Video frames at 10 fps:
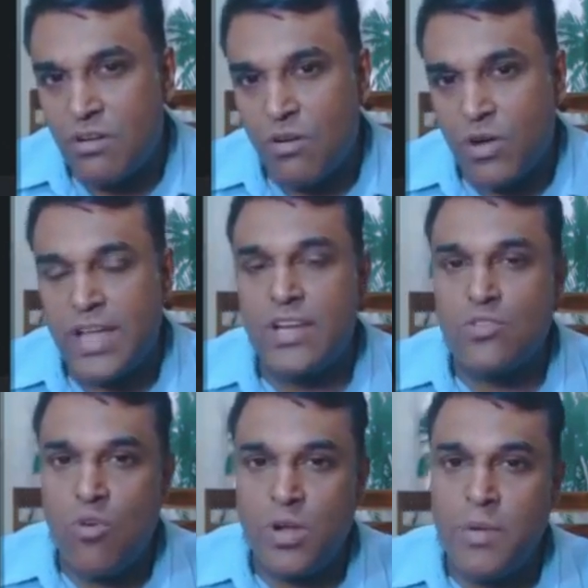Okay, it
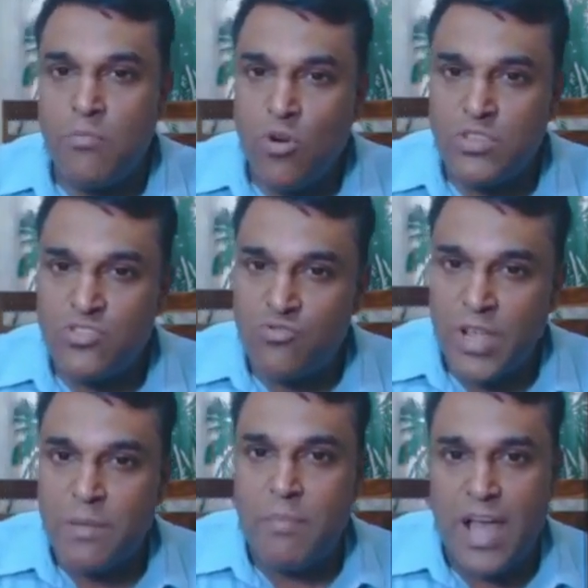is going to be more
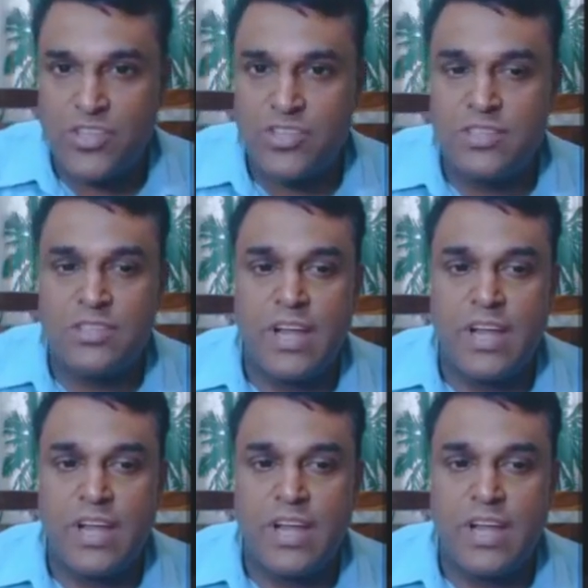strict matches